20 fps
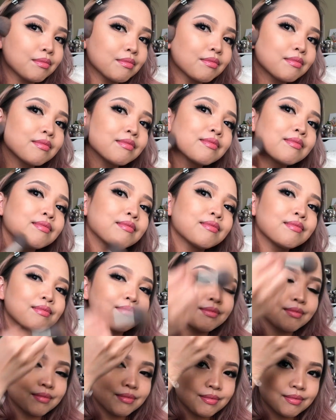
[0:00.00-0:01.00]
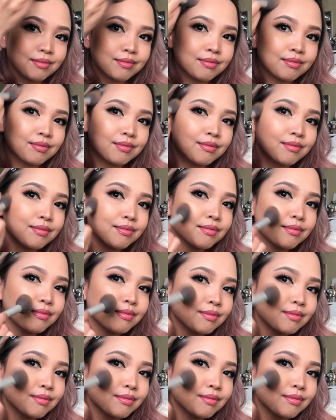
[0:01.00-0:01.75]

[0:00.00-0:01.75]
Nobody speaks.